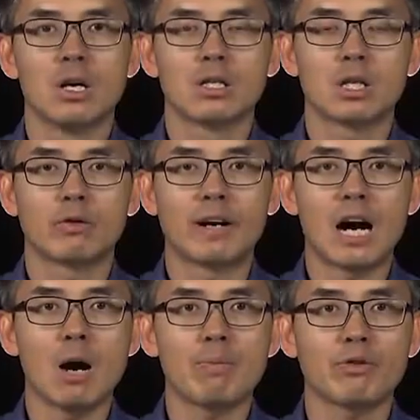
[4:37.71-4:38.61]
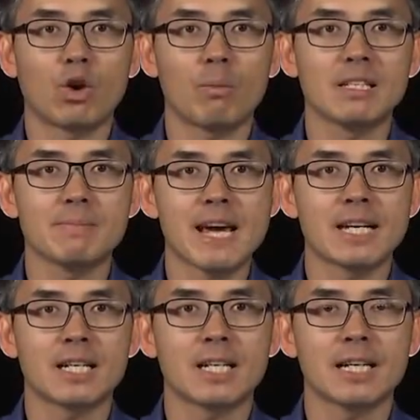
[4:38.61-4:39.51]
The overall performance
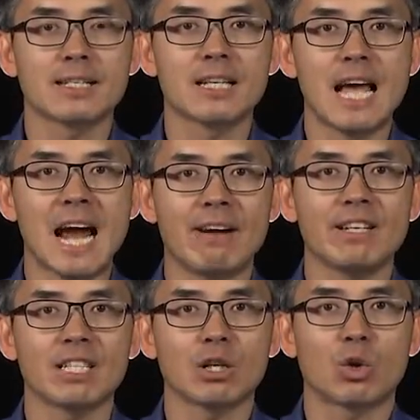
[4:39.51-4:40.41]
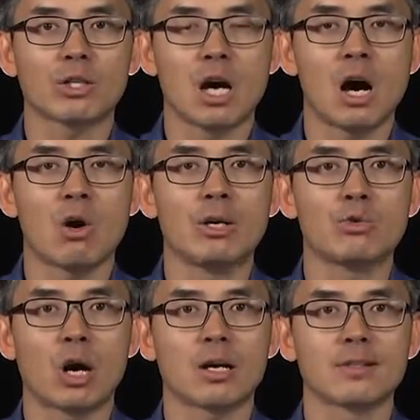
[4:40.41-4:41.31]
measure is average across all n
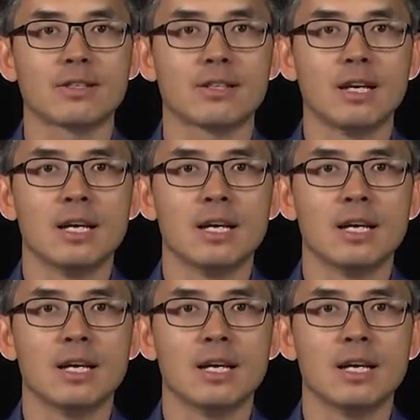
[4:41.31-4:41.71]
runs.